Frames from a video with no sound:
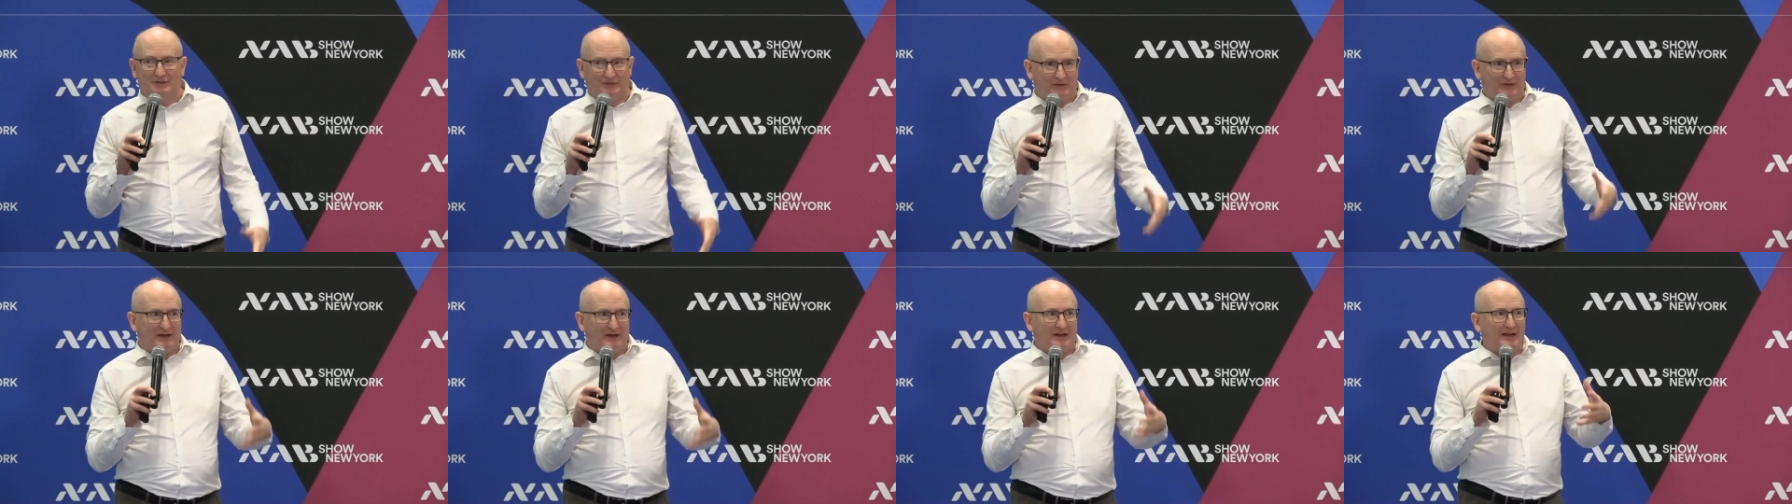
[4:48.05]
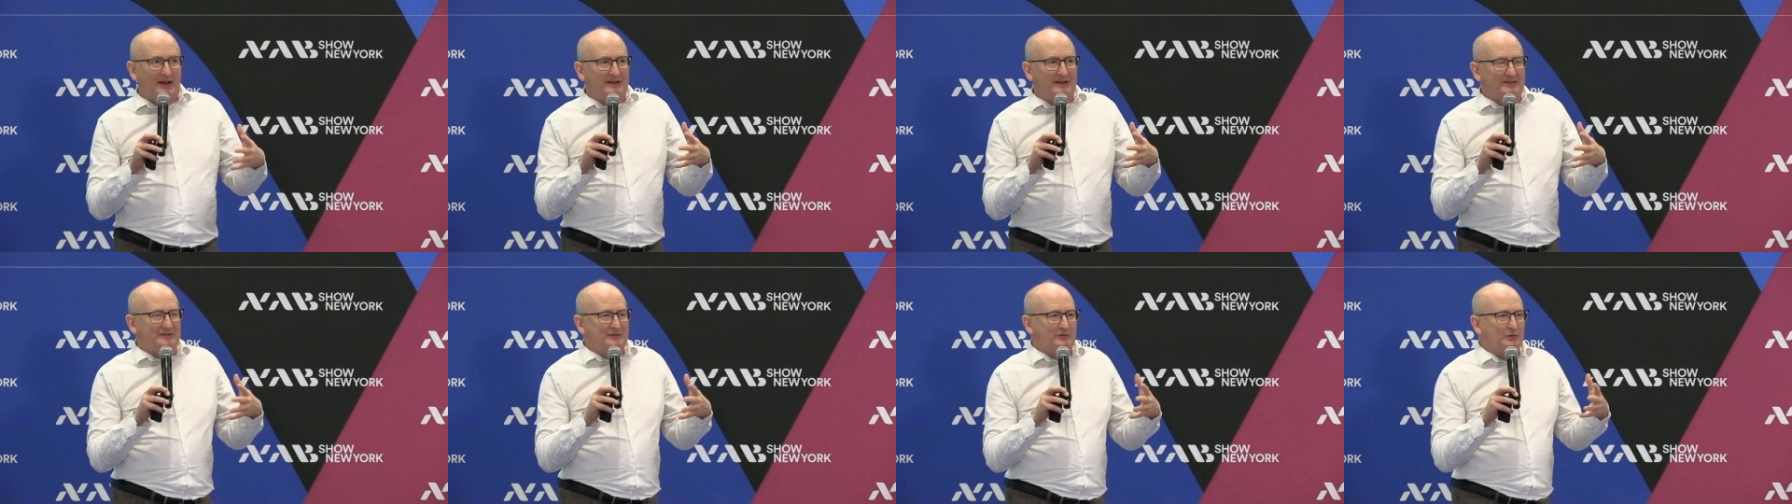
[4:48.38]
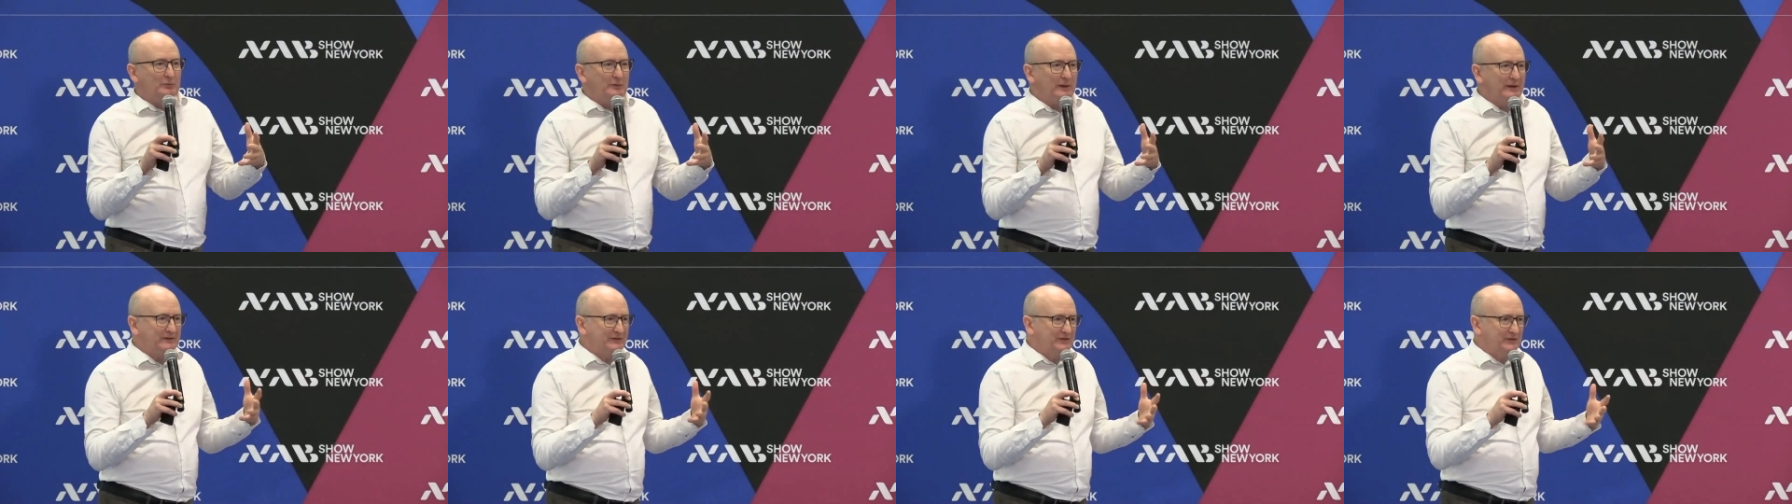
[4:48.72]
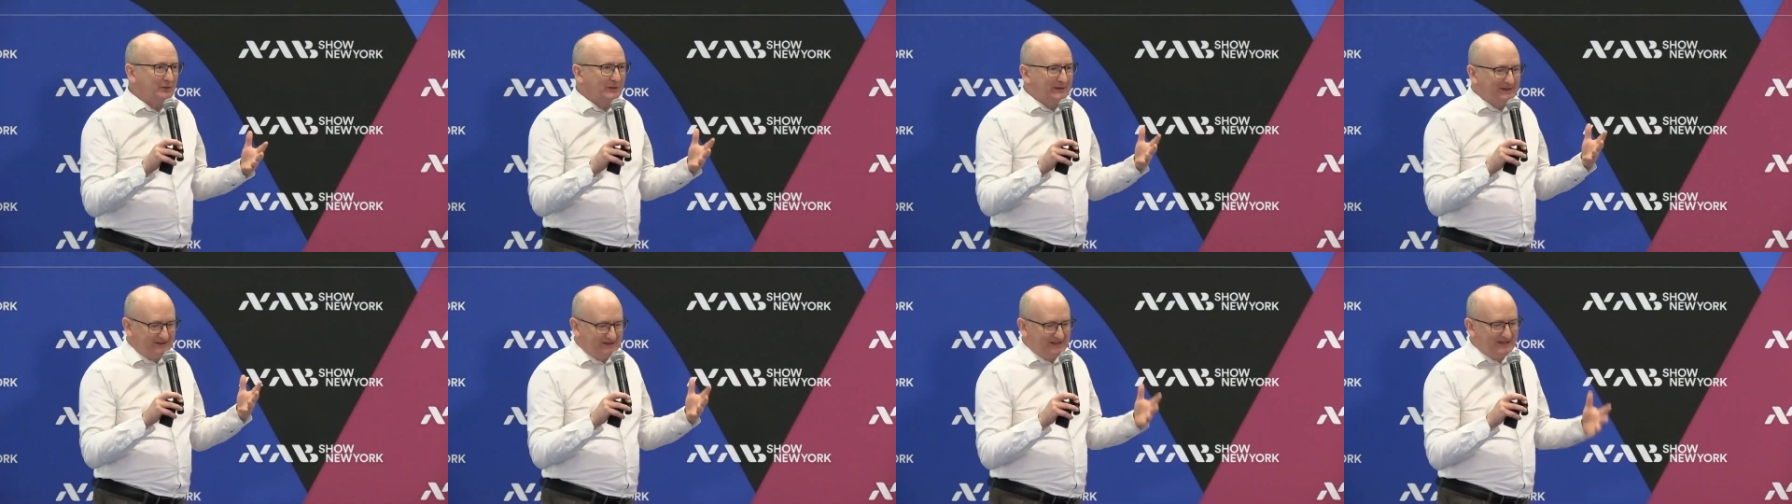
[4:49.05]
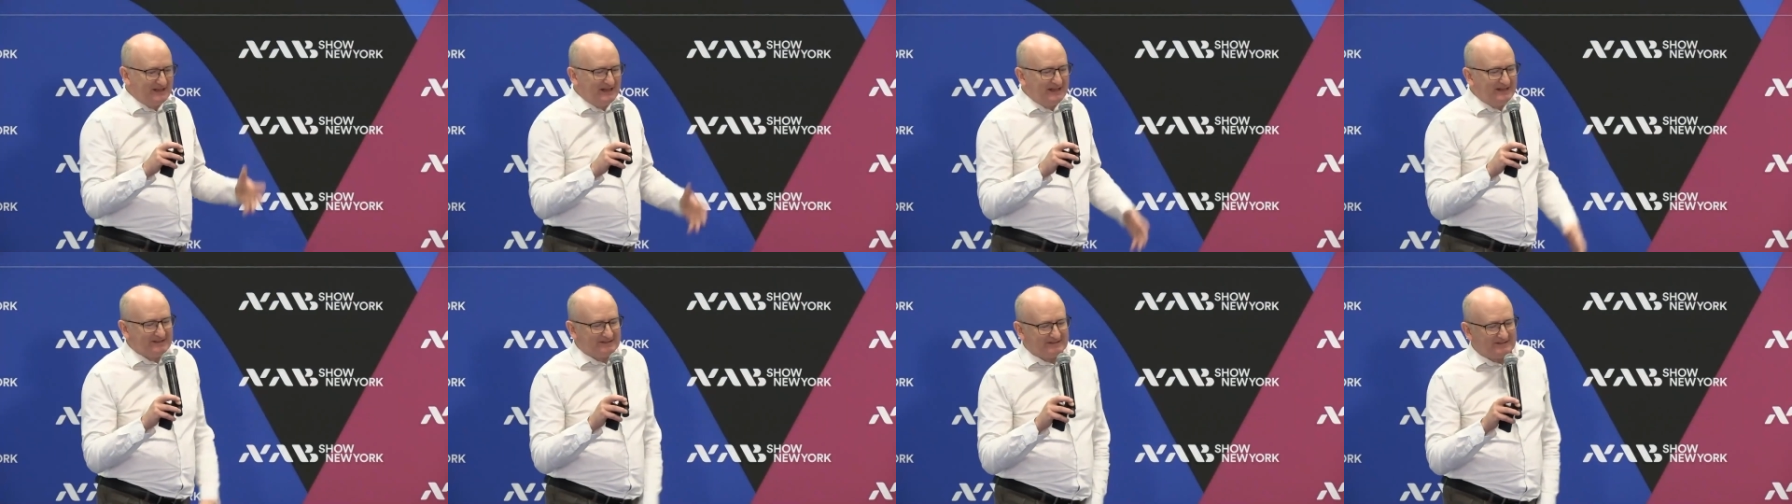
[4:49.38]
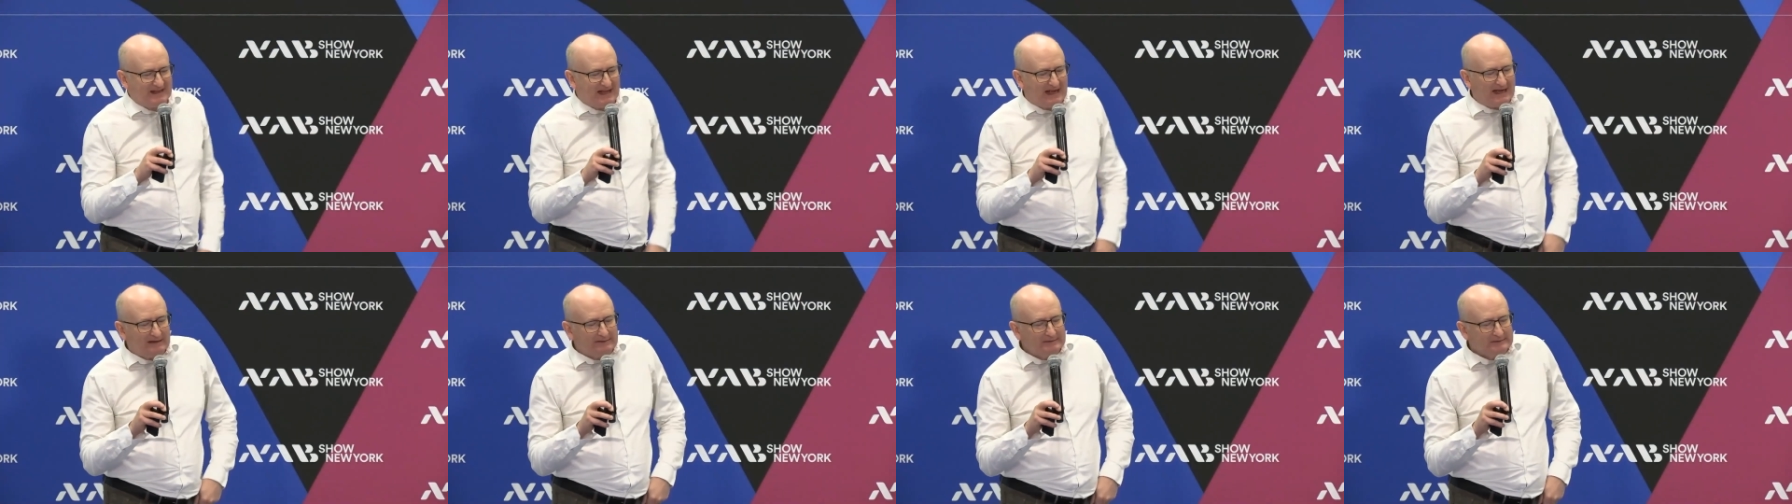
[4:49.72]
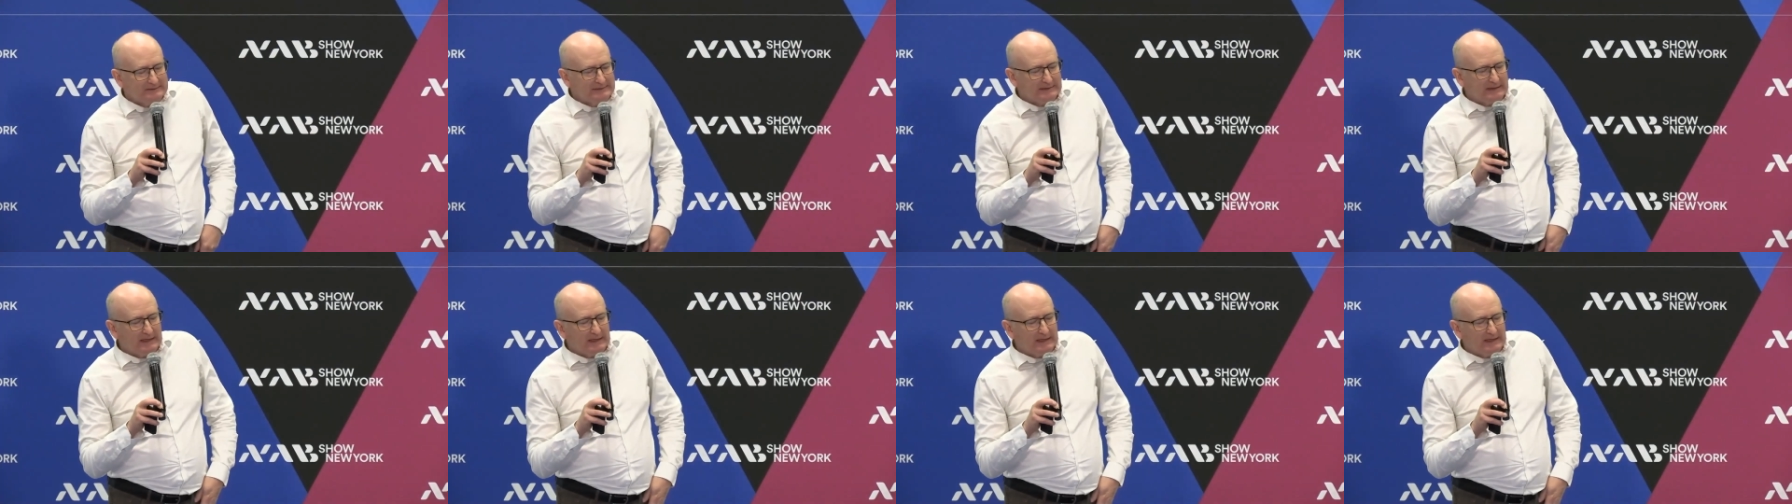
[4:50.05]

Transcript: for the last almost 20 years now.